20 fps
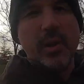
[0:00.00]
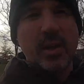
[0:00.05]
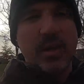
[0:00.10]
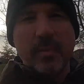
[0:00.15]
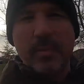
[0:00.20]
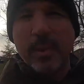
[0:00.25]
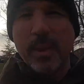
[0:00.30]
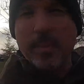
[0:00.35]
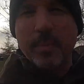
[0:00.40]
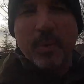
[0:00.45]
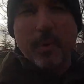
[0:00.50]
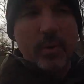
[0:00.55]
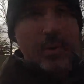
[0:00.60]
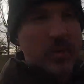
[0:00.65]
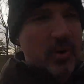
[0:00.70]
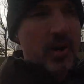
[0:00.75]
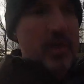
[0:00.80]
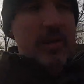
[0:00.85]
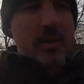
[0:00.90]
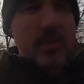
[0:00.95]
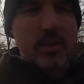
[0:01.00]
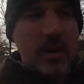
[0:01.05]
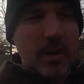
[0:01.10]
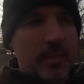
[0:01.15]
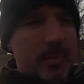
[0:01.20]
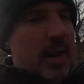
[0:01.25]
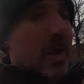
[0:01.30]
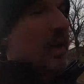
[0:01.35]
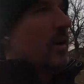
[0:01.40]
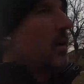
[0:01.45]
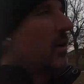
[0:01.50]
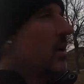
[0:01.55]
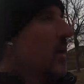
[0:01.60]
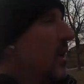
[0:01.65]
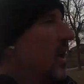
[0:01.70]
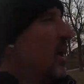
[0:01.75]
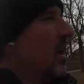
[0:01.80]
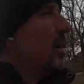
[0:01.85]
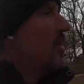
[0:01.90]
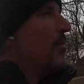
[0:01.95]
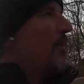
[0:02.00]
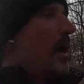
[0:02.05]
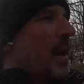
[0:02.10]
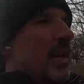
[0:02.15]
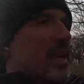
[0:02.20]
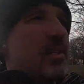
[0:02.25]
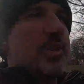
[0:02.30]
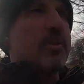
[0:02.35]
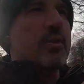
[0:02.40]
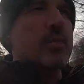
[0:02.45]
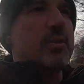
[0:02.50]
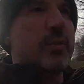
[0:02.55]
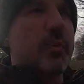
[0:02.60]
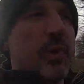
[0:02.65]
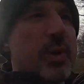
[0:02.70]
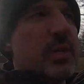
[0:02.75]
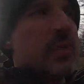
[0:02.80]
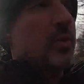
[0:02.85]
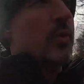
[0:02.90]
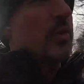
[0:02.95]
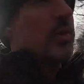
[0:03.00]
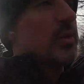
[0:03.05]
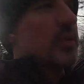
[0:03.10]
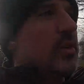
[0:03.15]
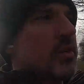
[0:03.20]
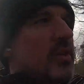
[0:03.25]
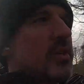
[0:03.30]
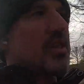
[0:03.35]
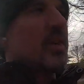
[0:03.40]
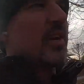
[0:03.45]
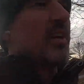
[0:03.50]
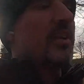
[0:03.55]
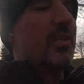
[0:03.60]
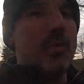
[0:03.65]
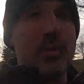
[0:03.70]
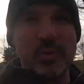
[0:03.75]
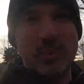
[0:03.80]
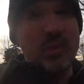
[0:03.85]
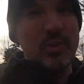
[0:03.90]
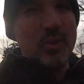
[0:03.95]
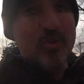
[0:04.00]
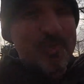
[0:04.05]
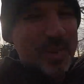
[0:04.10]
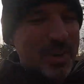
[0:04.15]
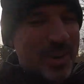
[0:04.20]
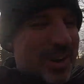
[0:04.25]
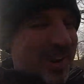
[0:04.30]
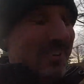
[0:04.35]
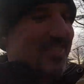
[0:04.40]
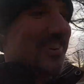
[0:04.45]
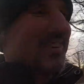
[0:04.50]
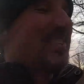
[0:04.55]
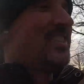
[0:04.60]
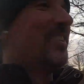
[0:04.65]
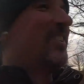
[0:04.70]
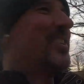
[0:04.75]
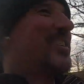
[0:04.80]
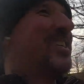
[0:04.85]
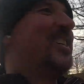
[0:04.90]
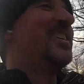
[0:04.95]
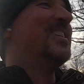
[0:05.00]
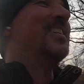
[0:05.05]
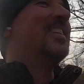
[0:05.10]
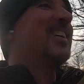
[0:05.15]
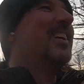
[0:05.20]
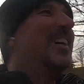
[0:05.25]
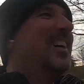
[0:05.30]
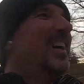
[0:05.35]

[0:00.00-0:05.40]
a lot of people and trying to determine how to manage those resources, those human resources.